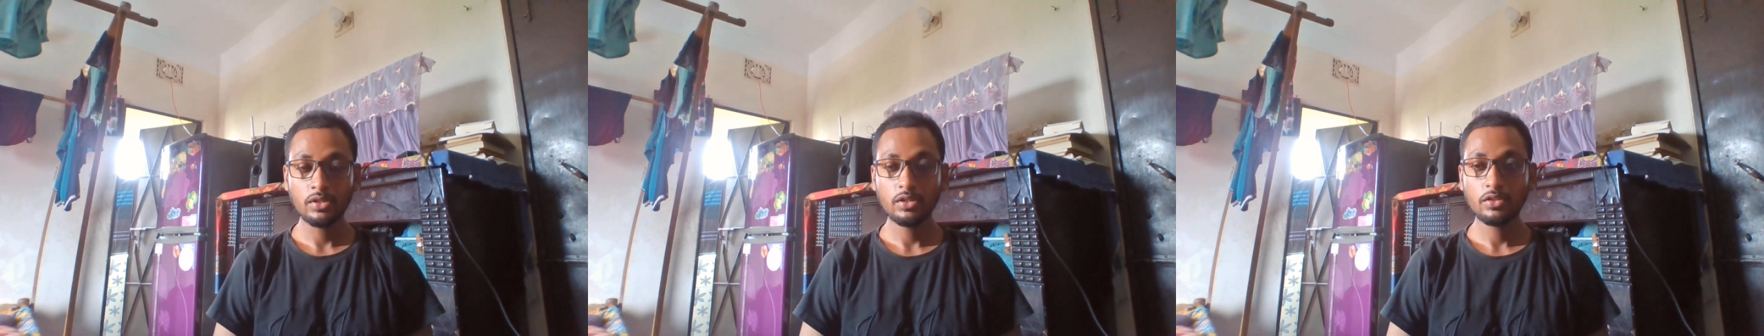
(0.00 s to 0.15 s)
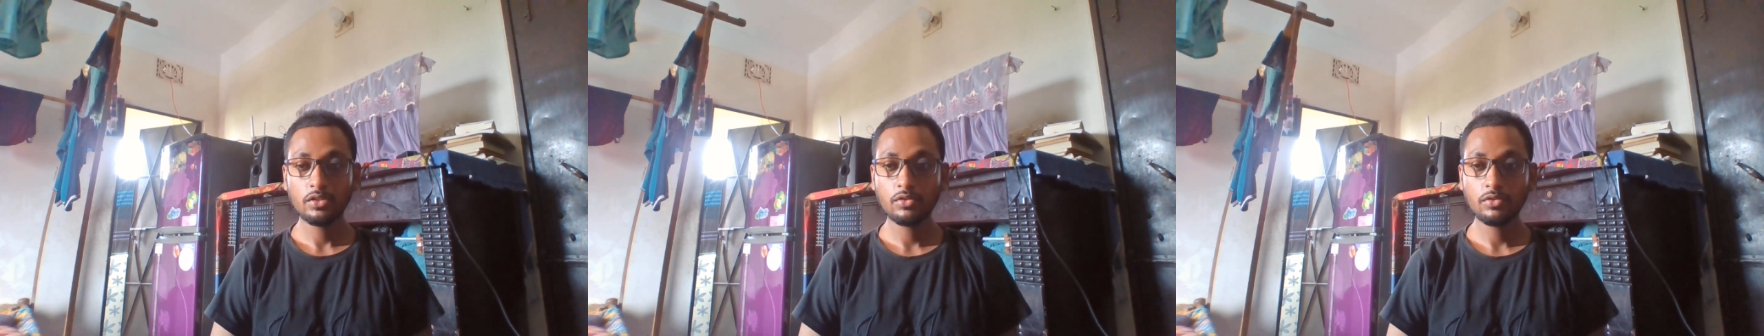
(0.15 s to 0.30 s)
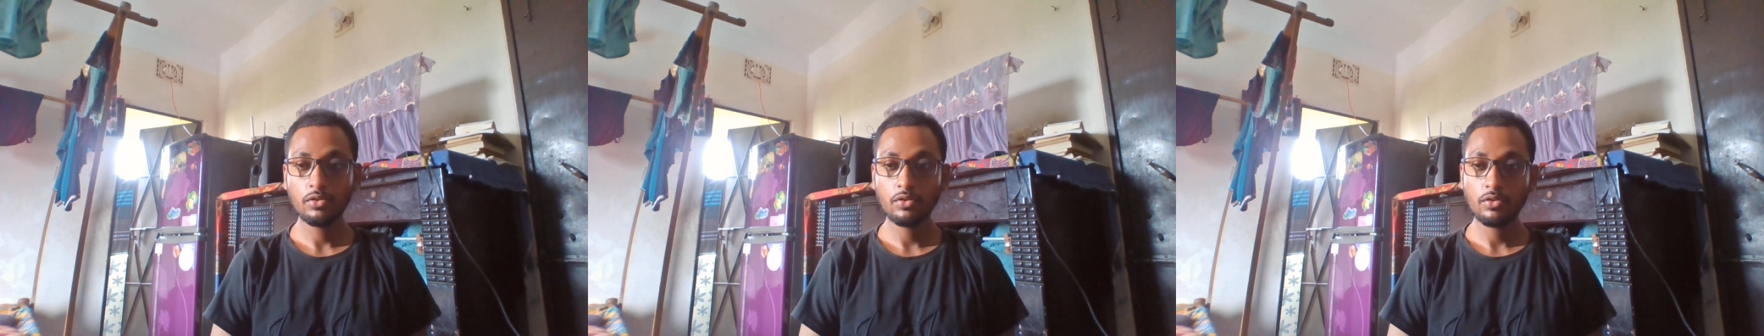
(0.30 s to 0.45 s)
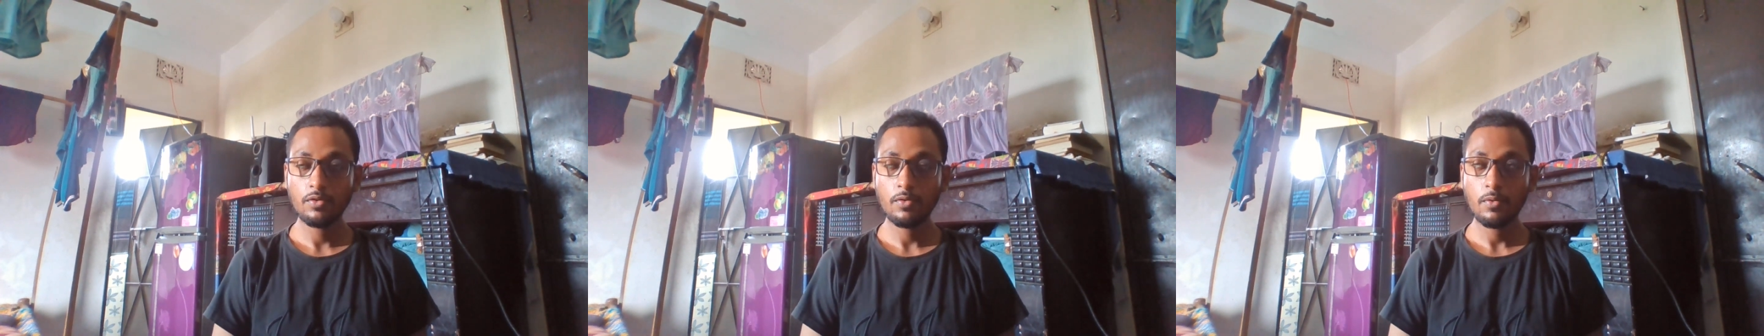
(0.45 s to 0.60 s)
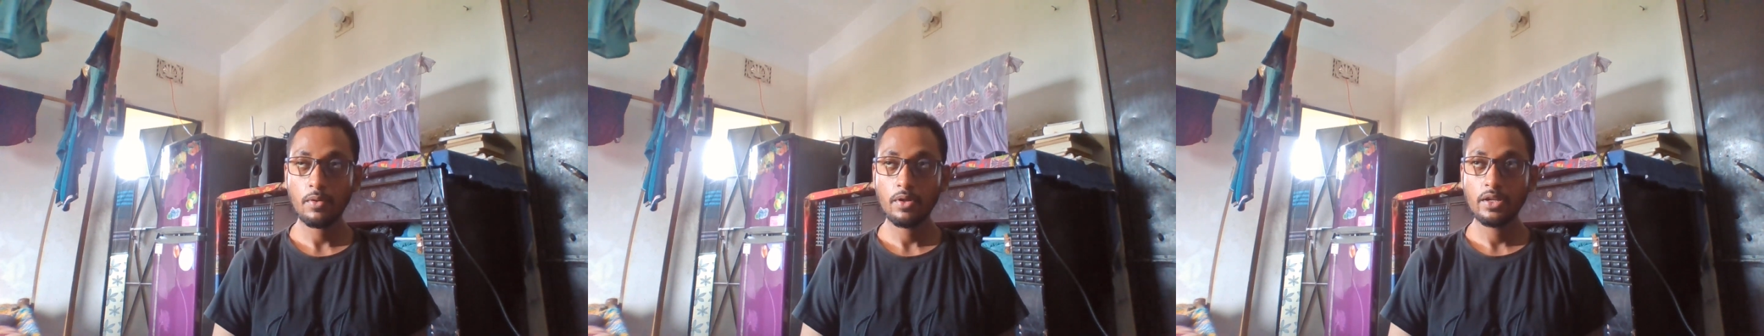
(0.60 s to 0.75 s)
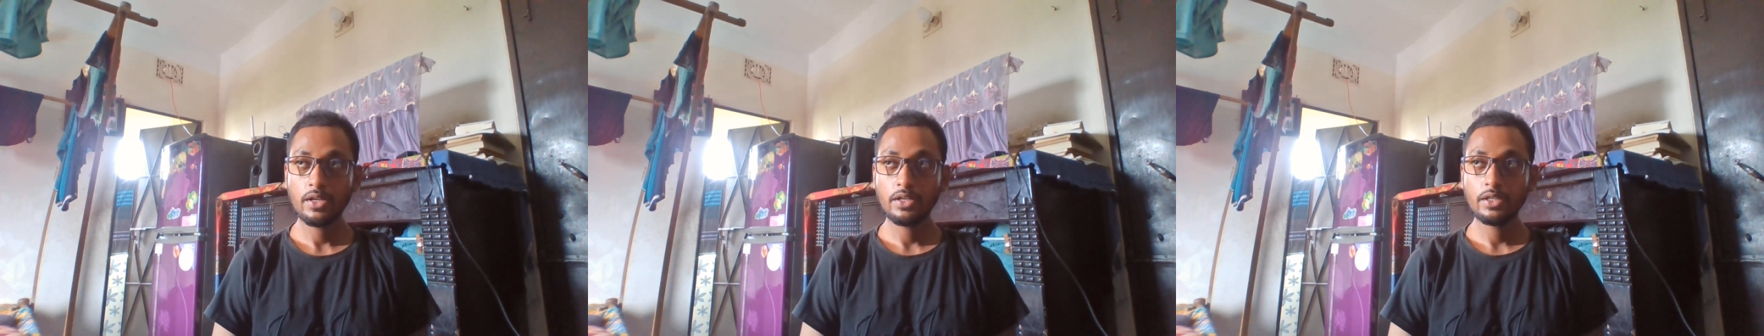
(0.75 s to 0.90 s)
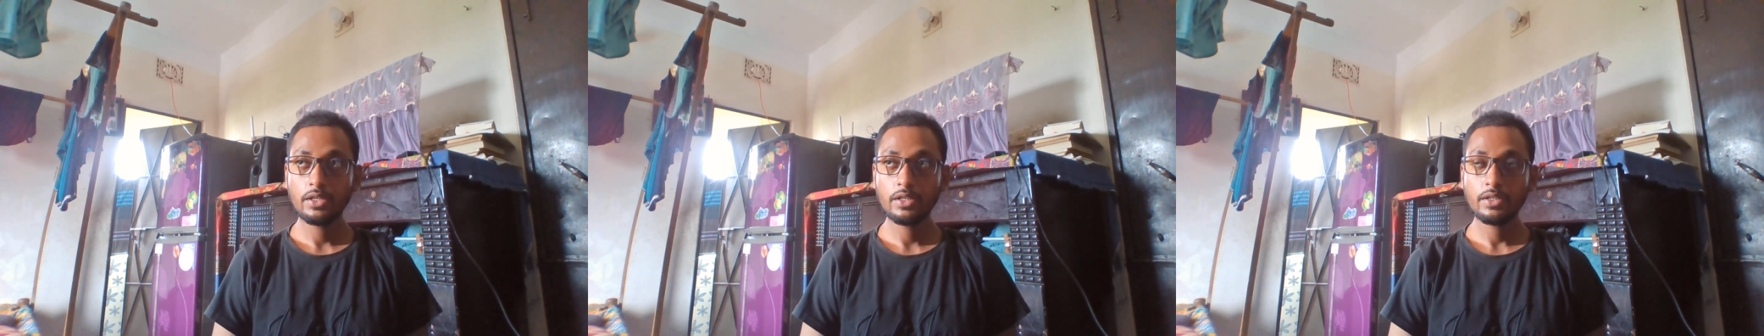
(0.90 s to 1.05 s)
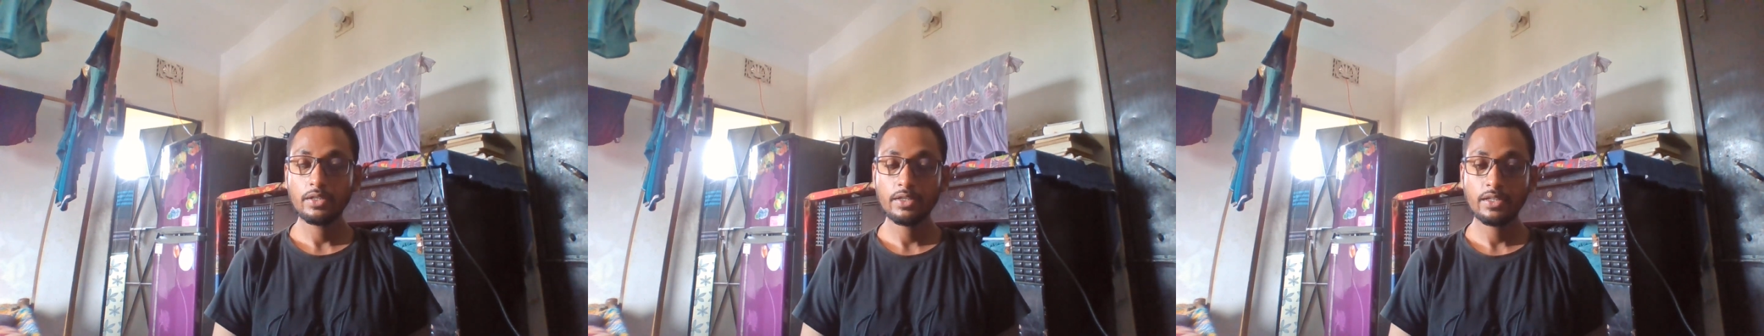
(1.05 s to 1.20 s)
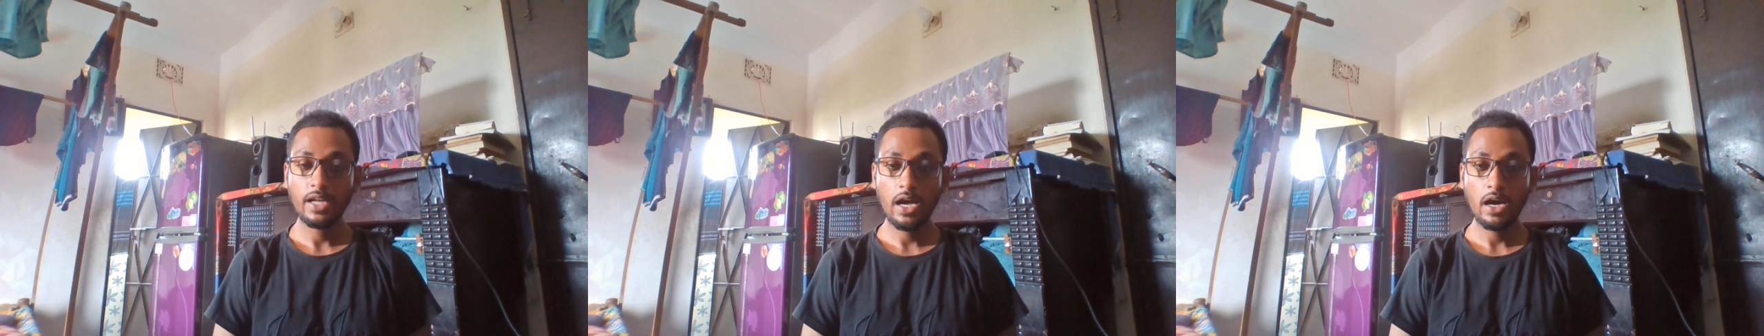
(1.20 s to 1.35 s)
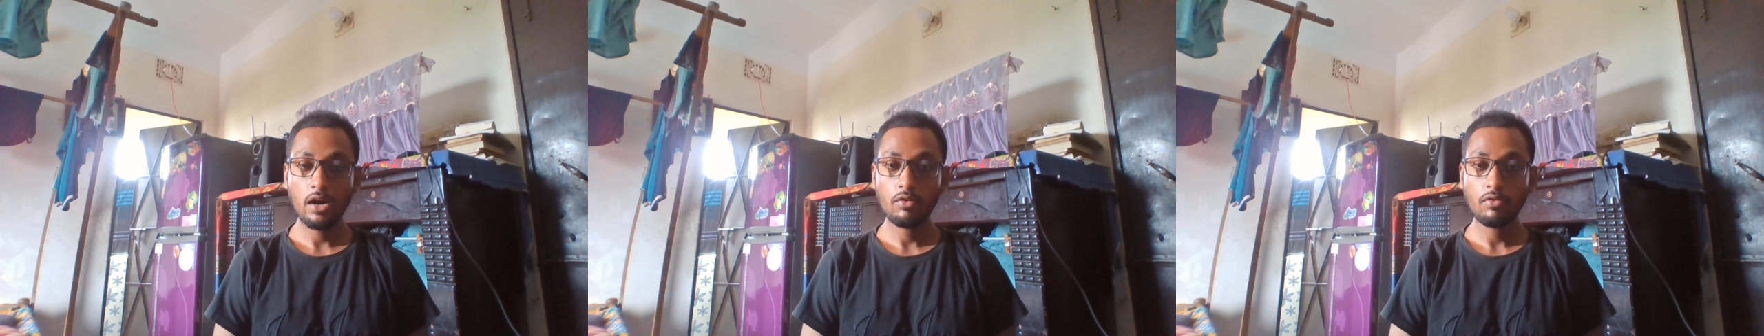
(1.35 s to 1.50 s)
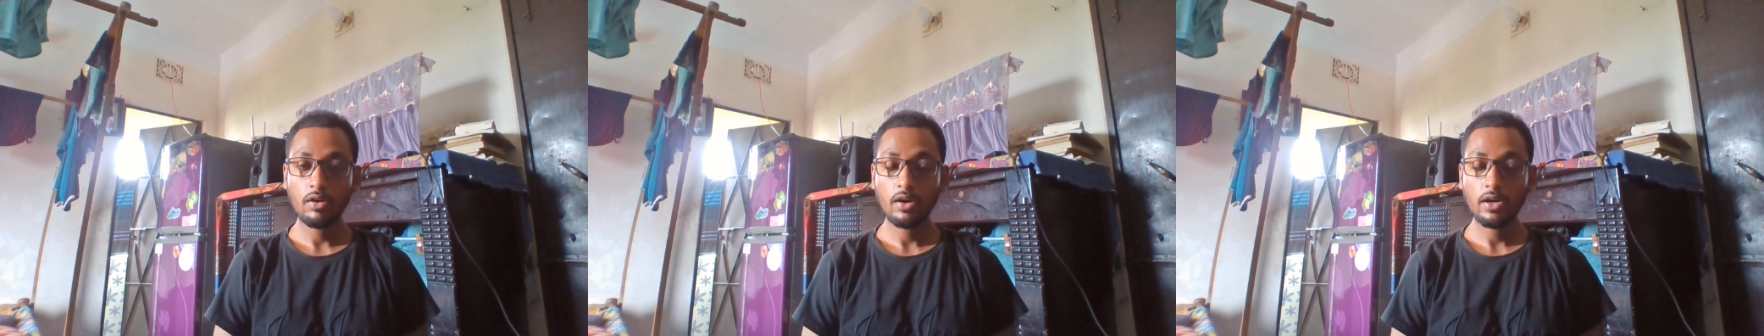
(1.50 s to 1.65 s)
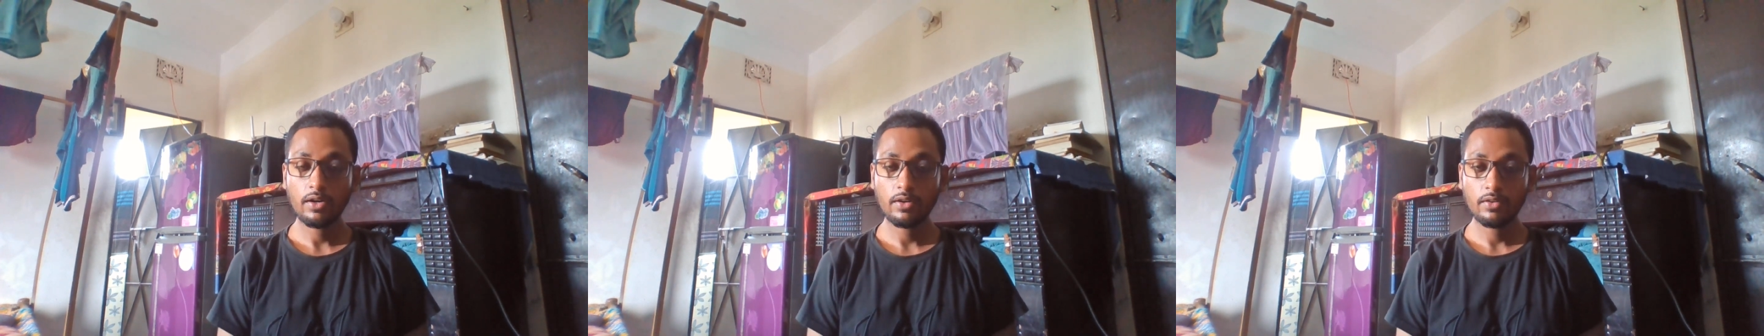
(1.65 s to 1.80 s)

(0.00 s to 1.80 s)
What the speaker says: So now